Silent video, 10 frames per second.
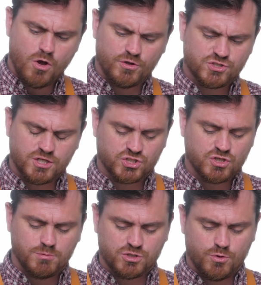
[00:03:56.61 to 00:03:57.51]
Oh, it's got
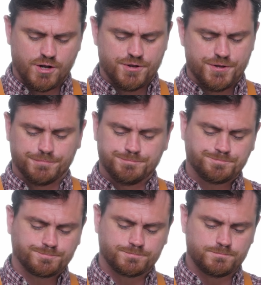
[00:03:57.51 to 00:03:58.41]
so much going on in there.
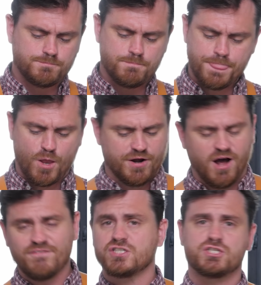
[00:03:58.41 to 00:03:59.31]
All right,
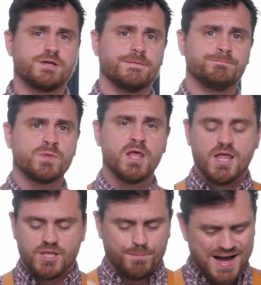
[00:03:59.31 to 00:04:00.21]
obviously,
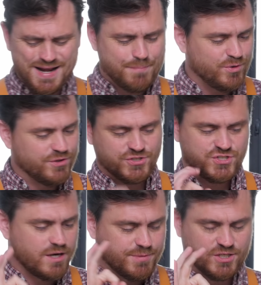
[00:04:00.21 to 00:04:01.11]
the pineapple and the
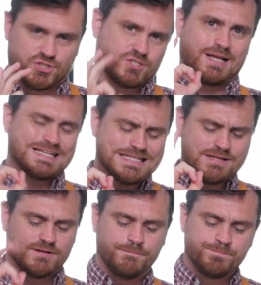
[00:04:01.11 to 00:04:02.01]
cinnamon is just like,
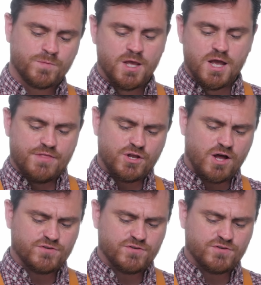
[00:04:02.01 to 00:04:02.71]
mmm. And then